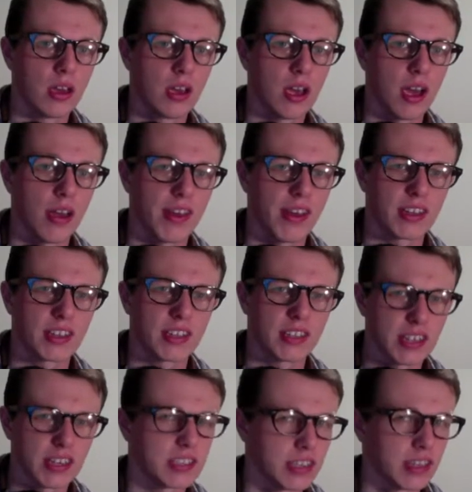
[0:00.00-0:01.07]
and that's
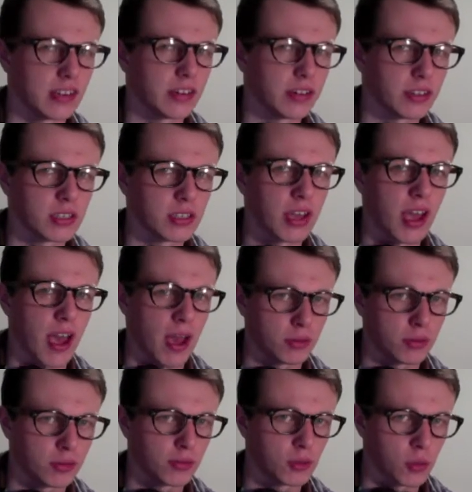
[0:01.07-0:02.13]
6 singles
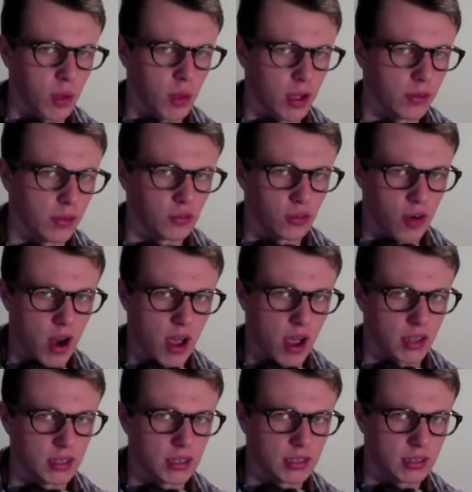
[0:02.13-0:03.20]
out of 12
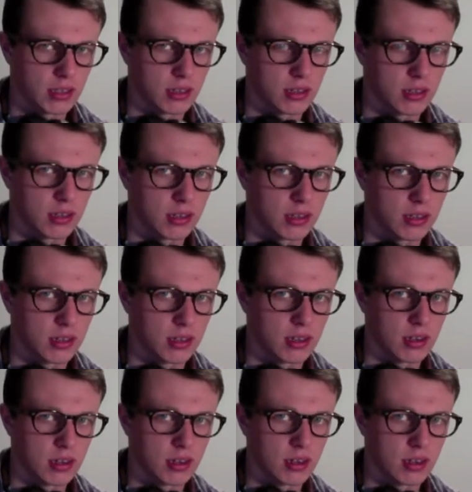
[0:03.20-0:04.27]
tracks.
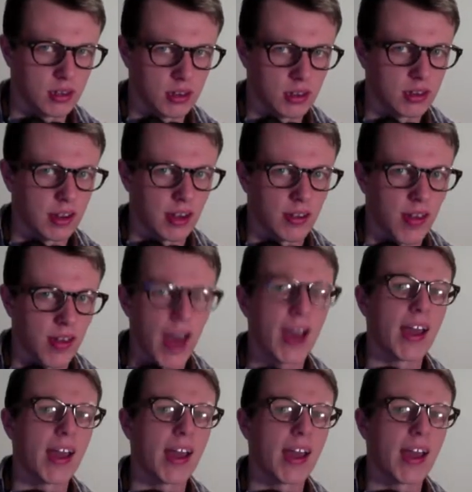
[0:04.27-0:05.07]
Now that